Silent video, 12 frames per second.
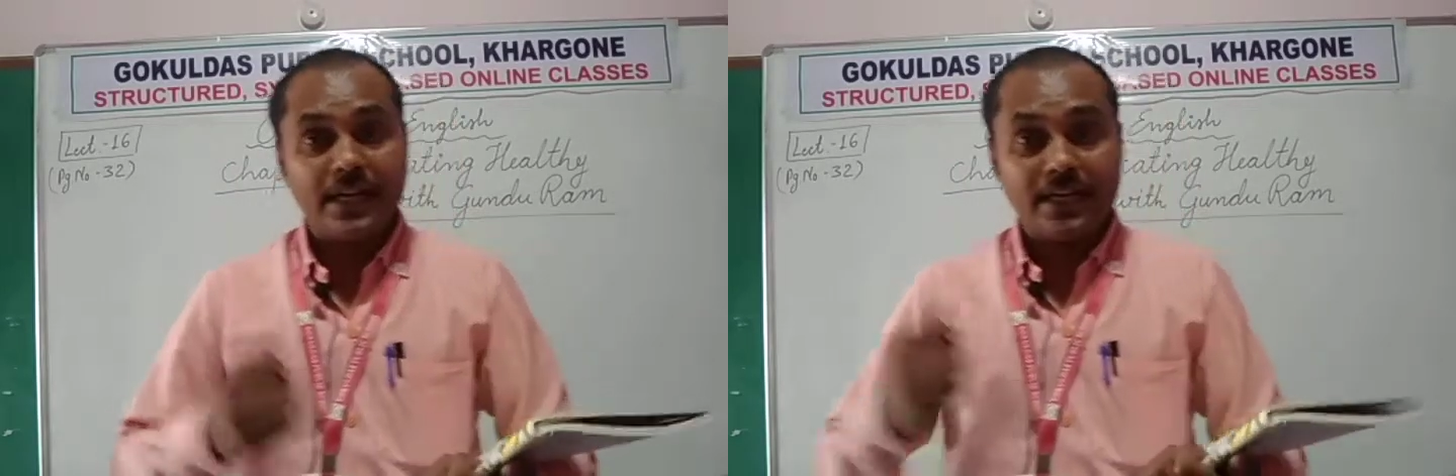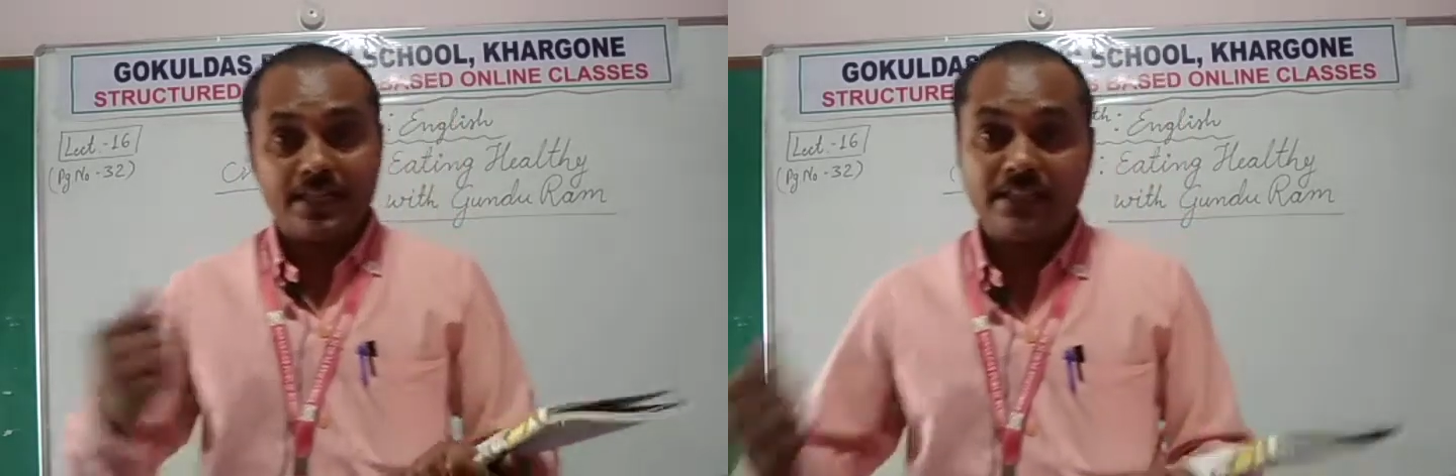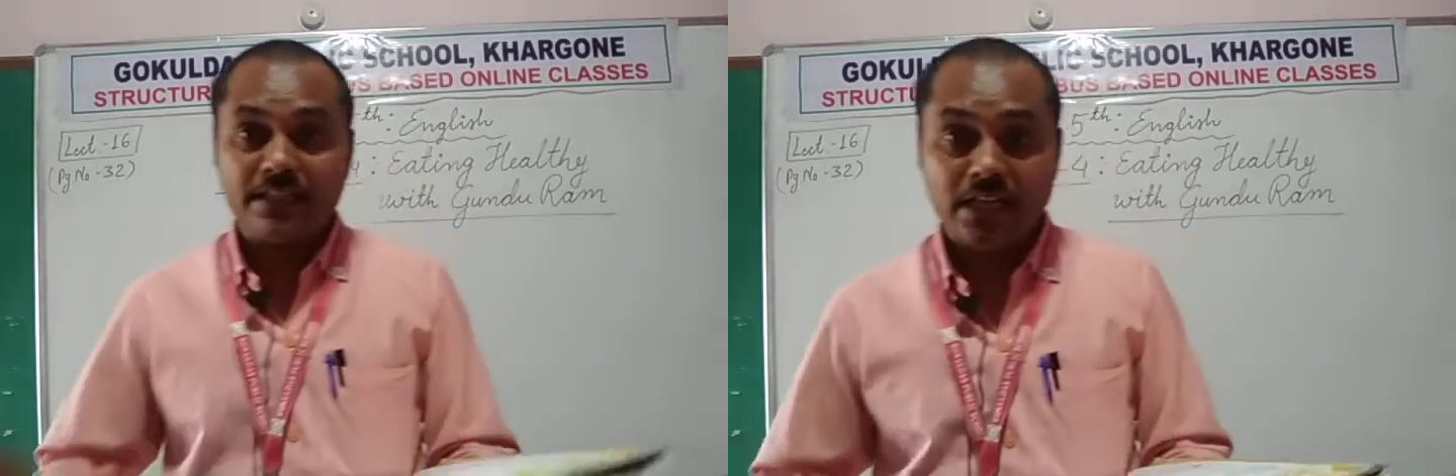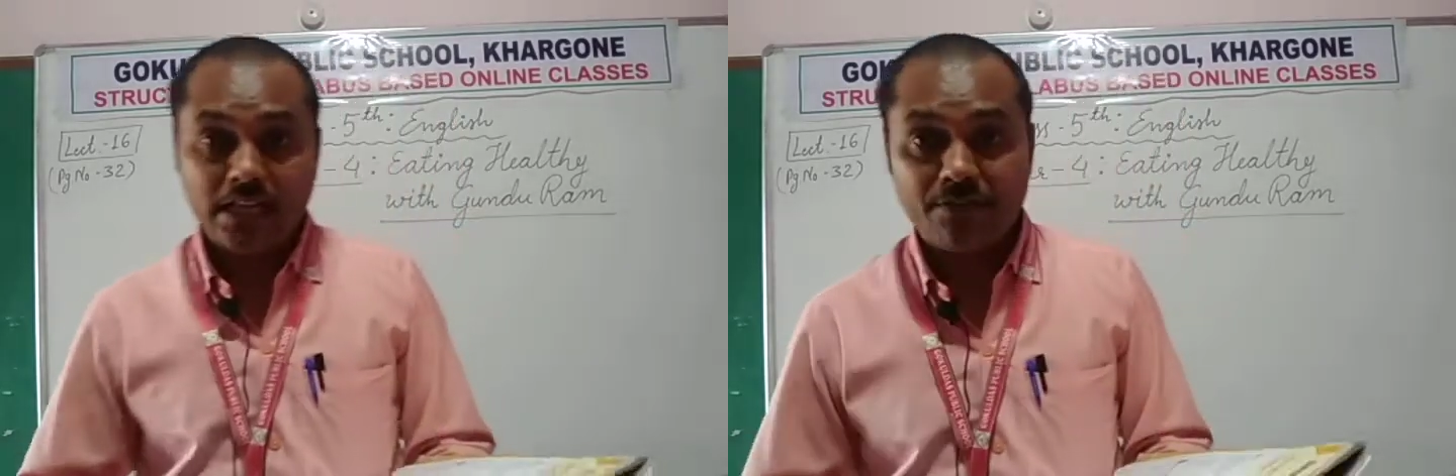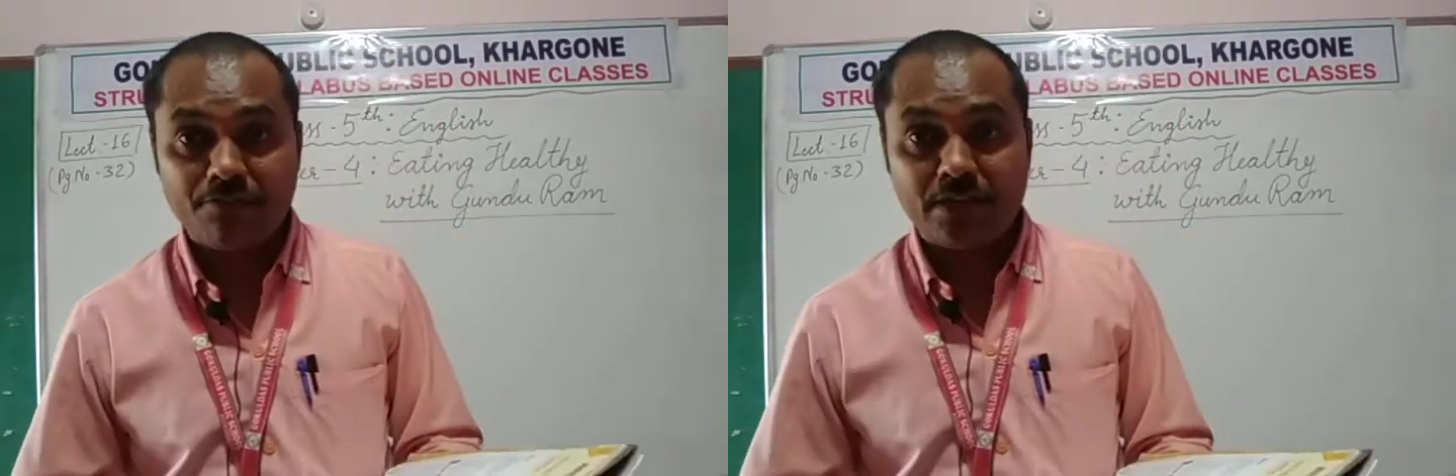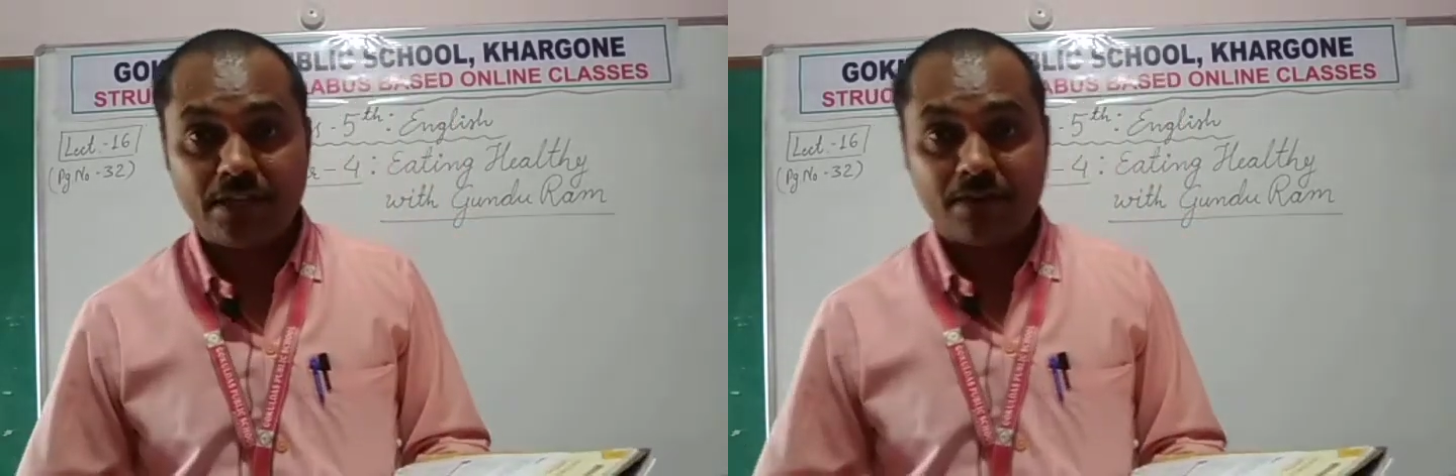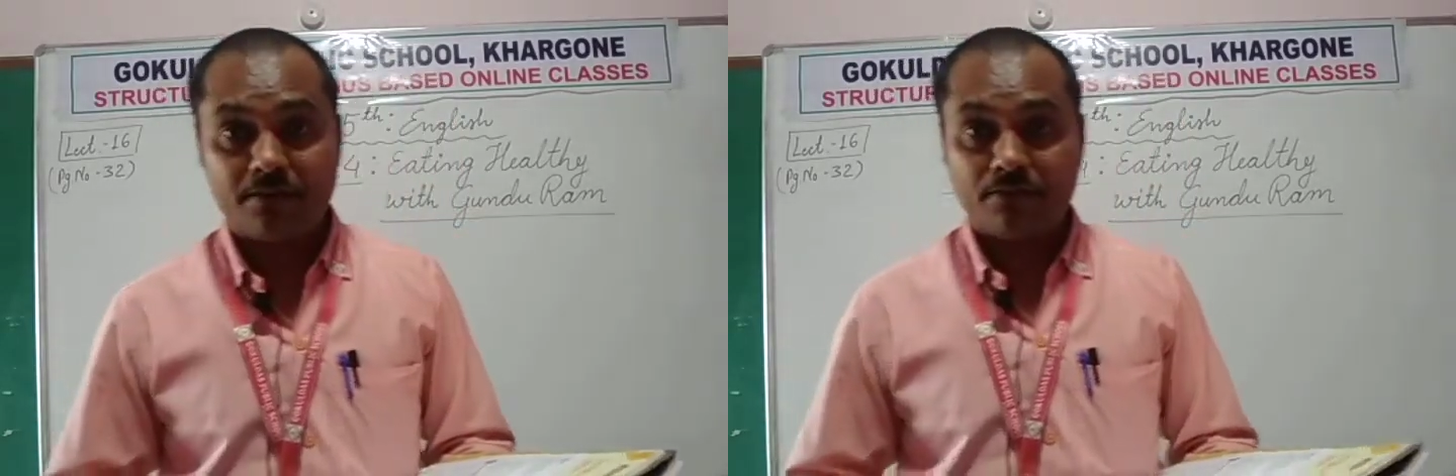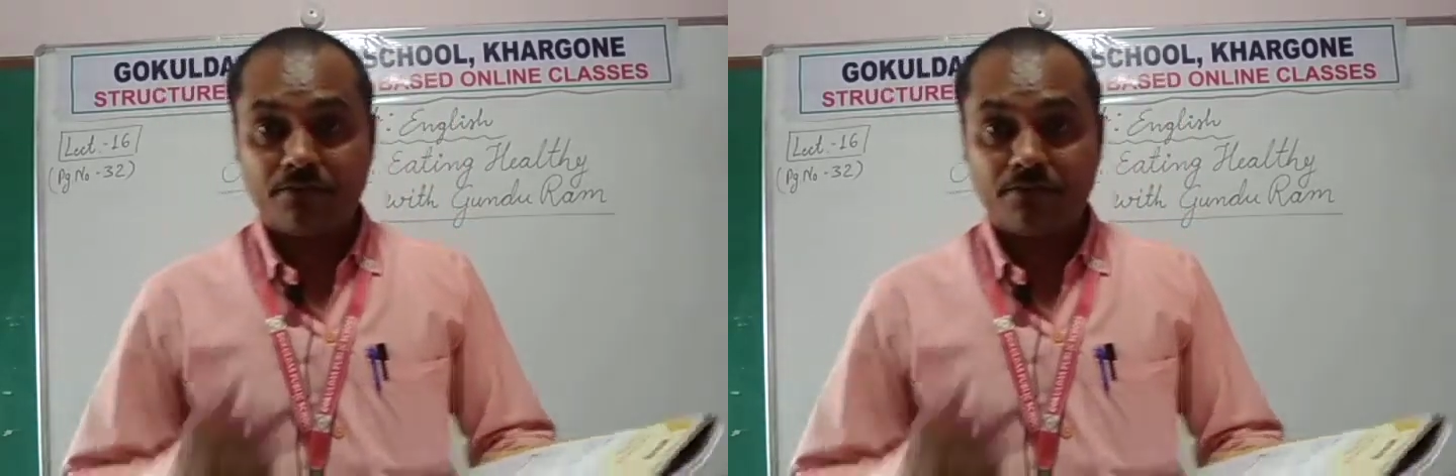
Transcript: and in the evening,